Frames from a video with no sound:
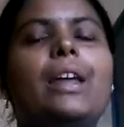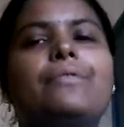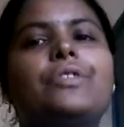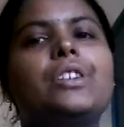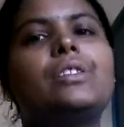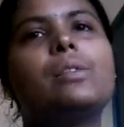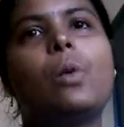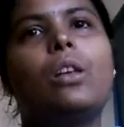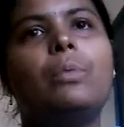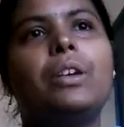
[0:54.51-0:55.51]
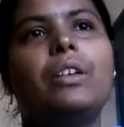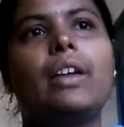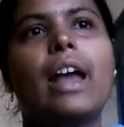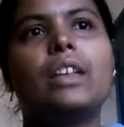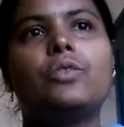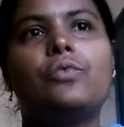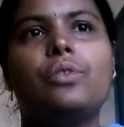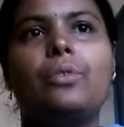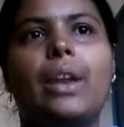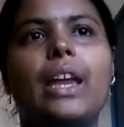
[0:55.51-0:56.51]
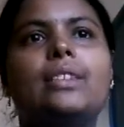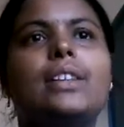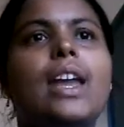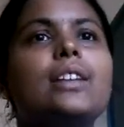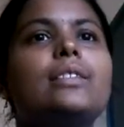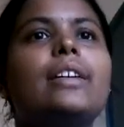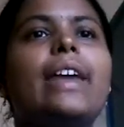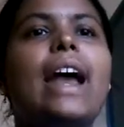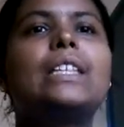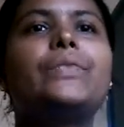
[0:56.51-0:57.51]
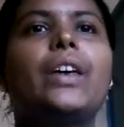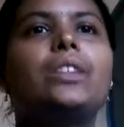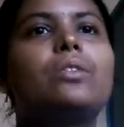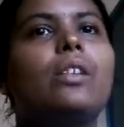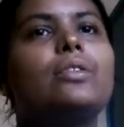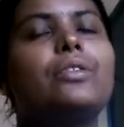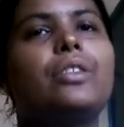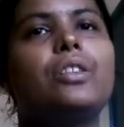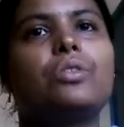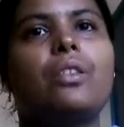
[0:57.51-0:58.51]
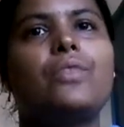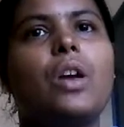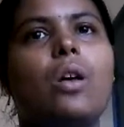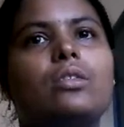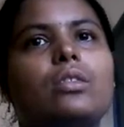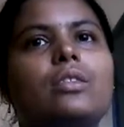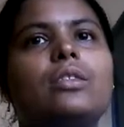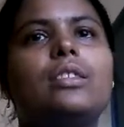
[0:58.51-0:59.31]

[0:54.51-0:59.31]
Fg is the volumetric gas flow rate. Ca is the gas phase concentration of the oxygen.